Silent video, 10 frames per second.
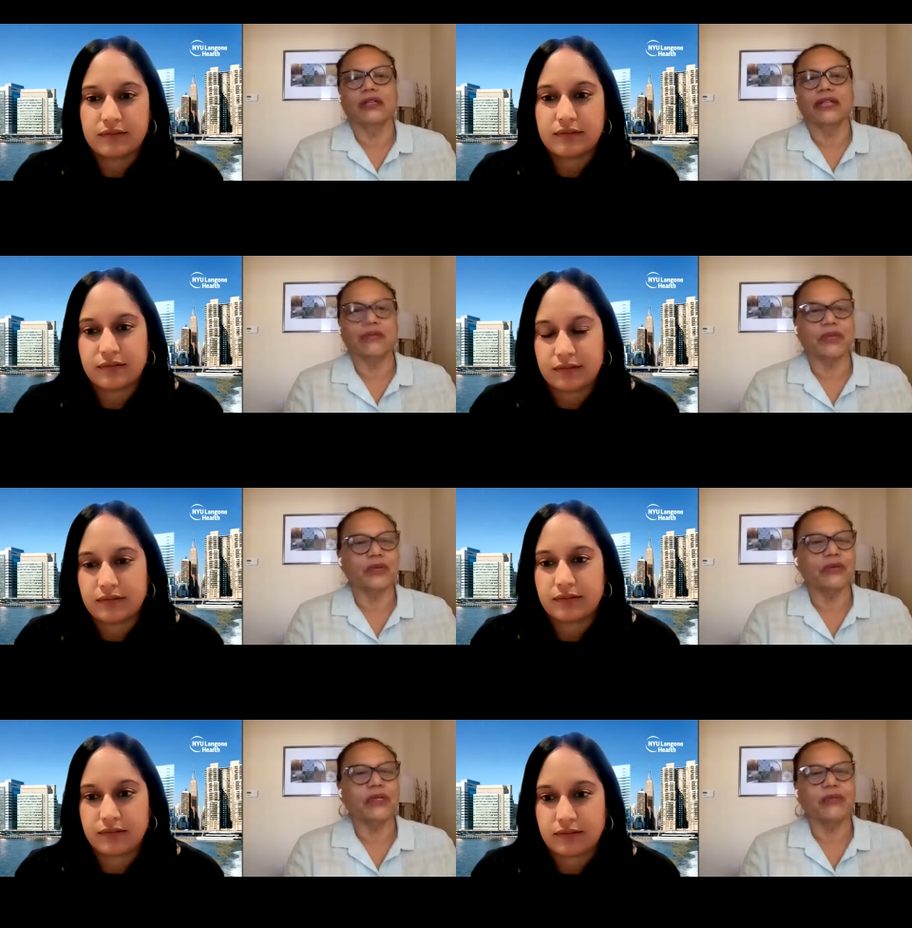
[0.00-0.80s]
Speaker 1: that
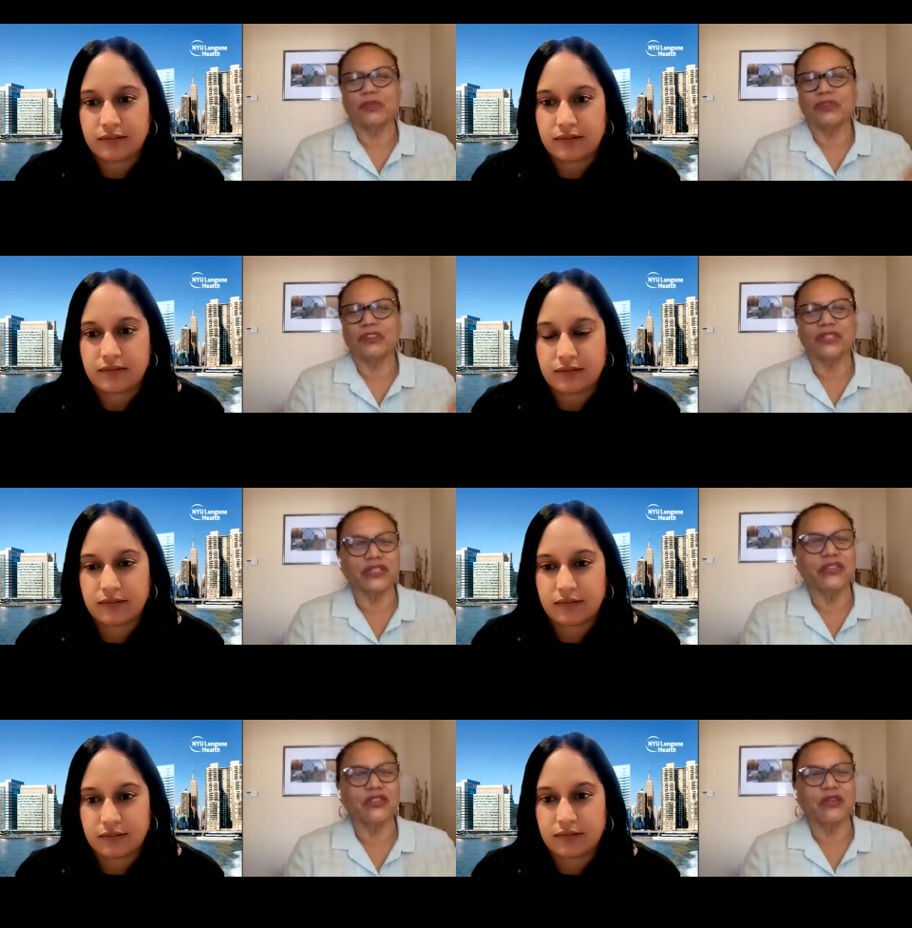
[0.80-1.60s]
pro- a promotor
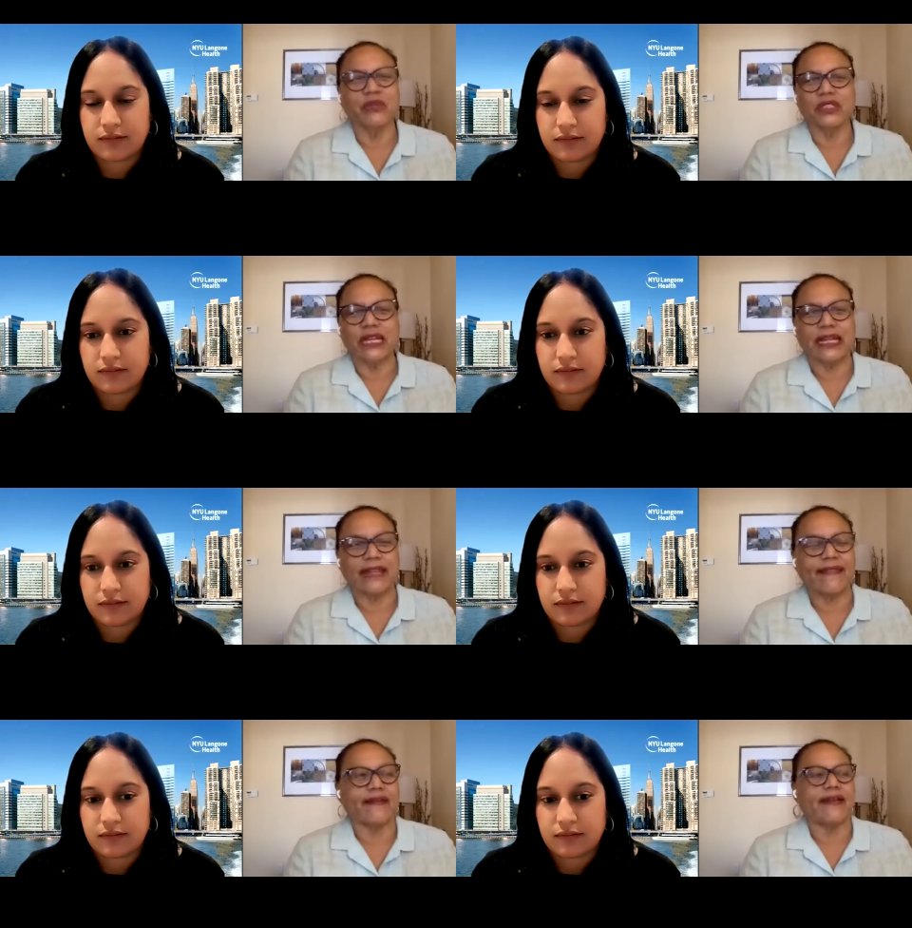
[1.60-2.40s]
can do almost
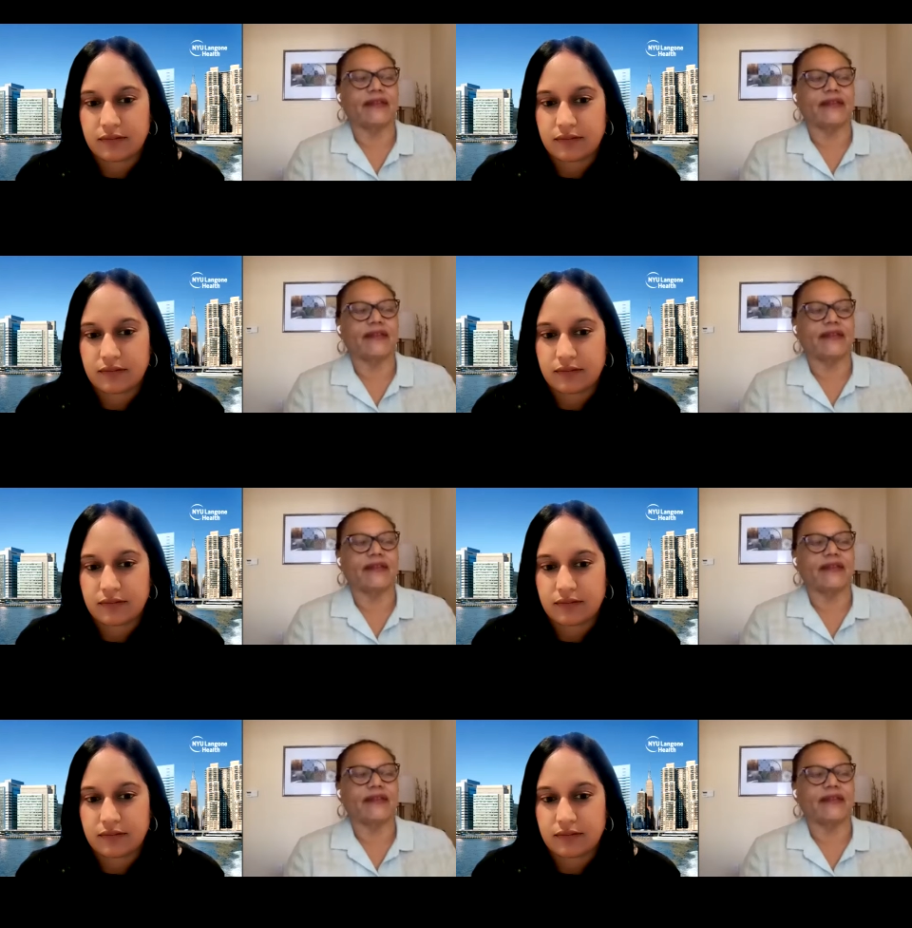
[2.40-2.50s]
anything.